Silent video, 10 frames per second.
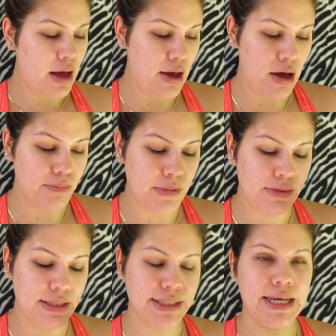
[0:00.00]

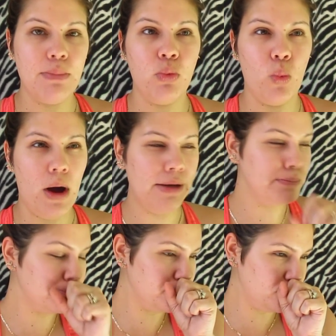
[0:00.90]
The step
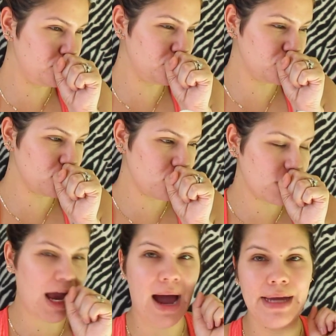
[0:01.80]
1,
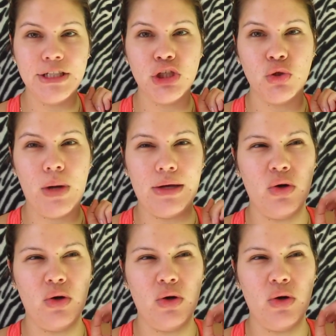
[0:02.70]
I